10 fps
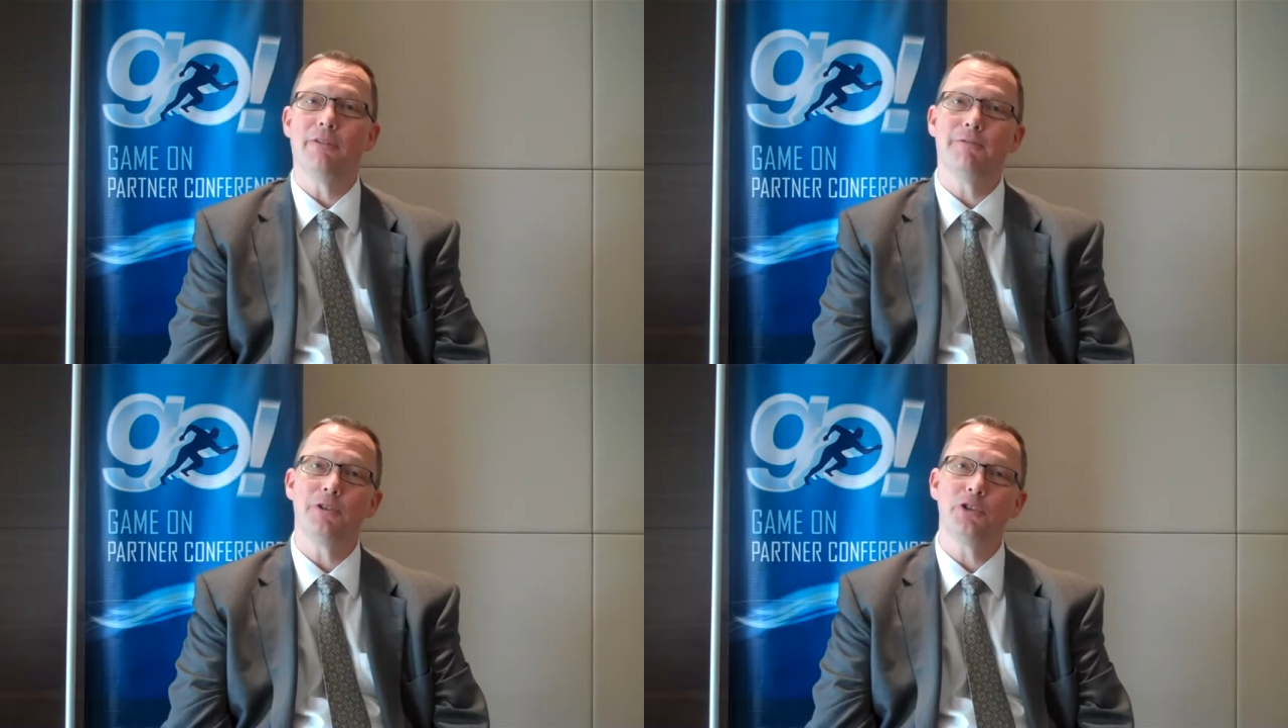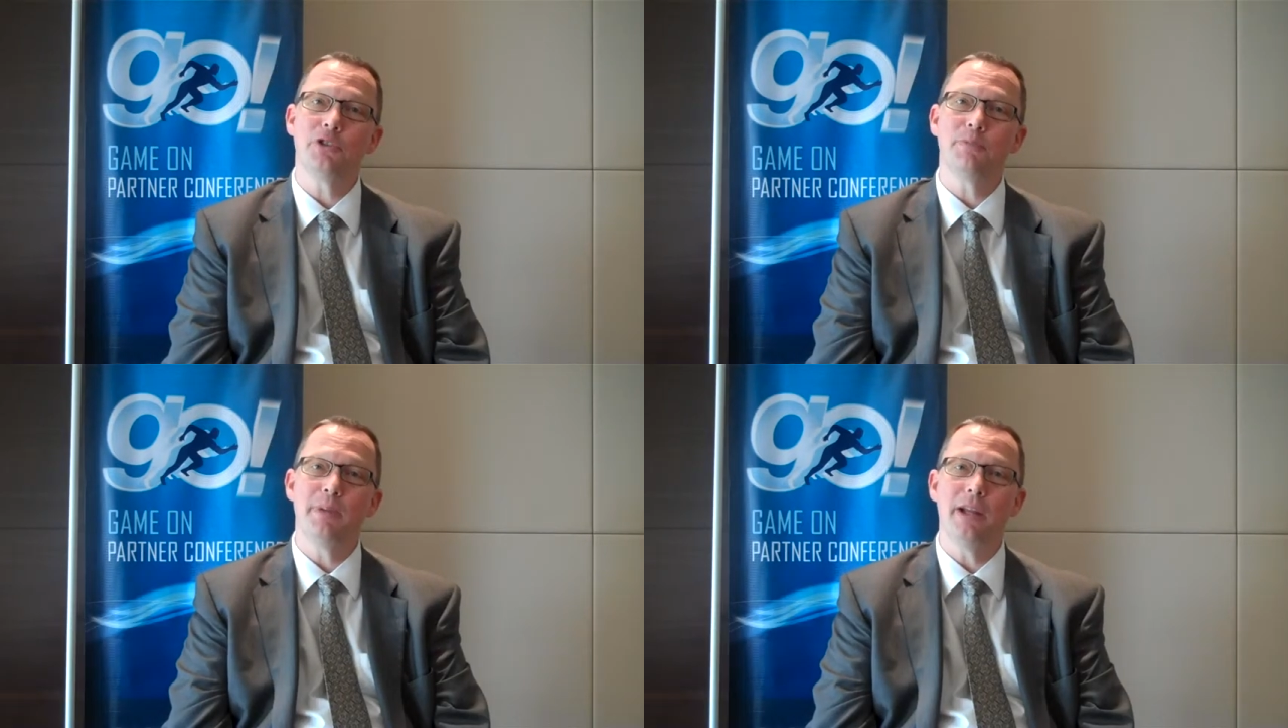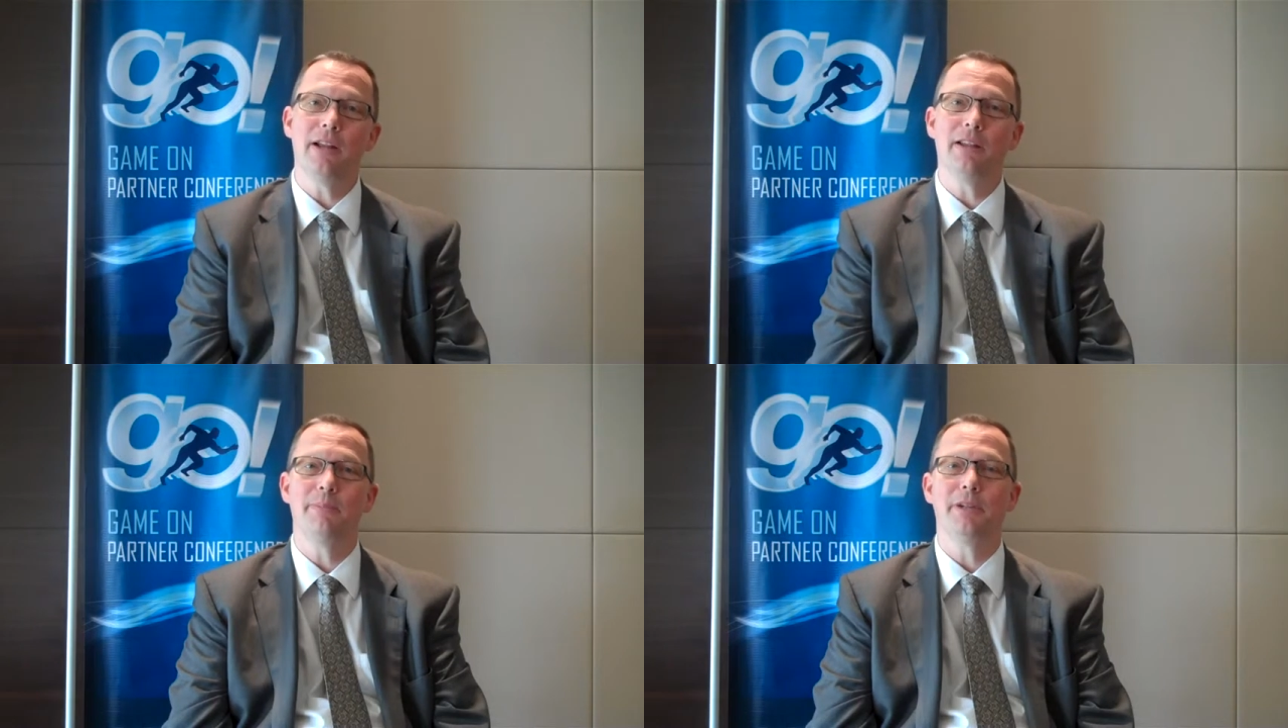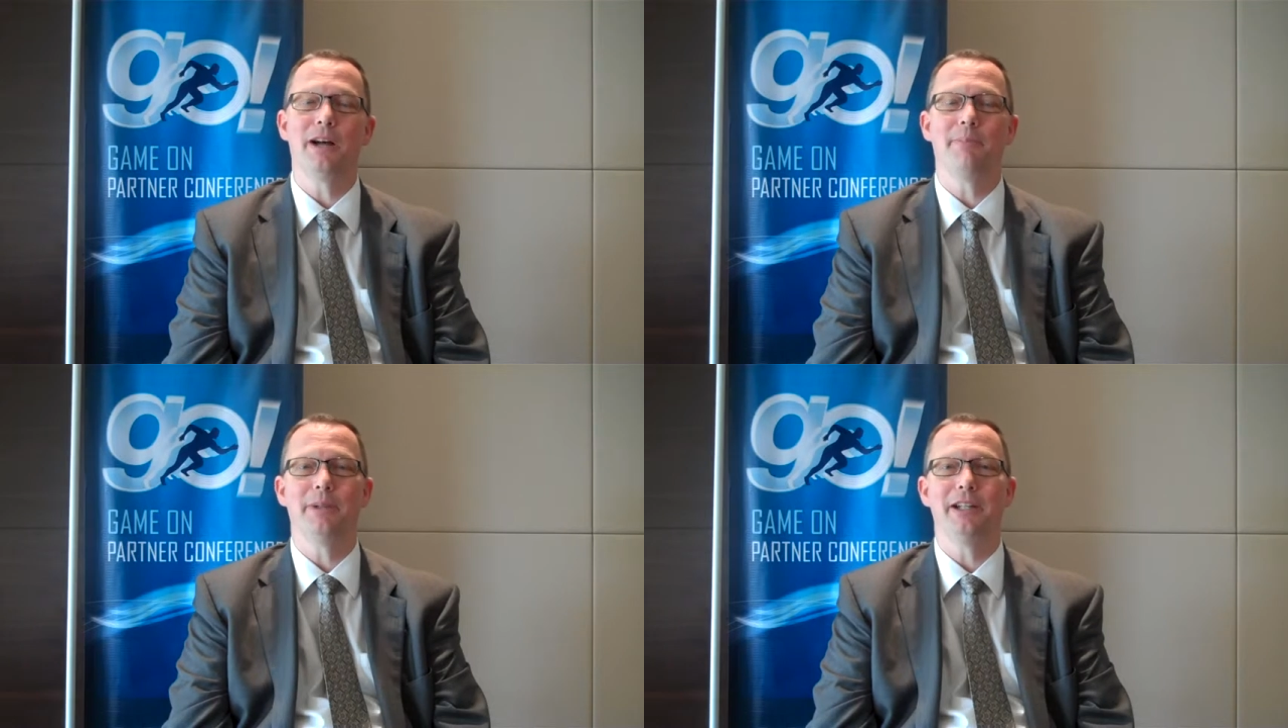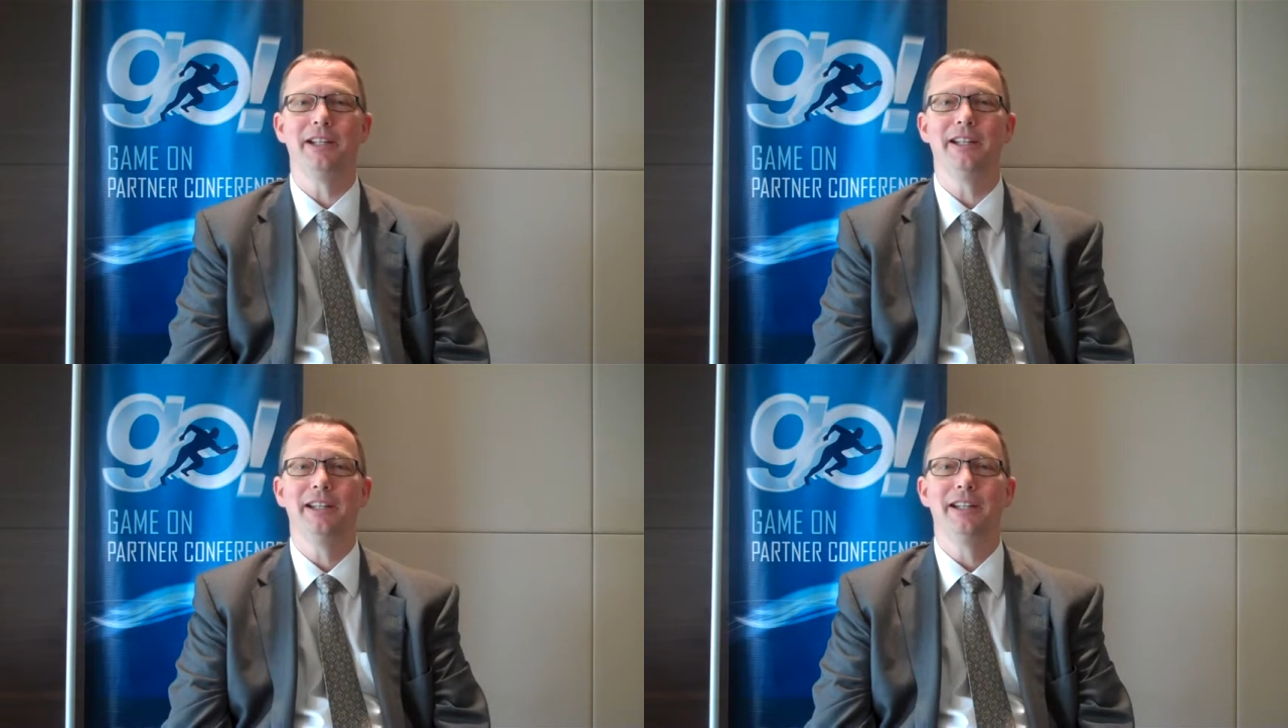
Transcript: the first PLM company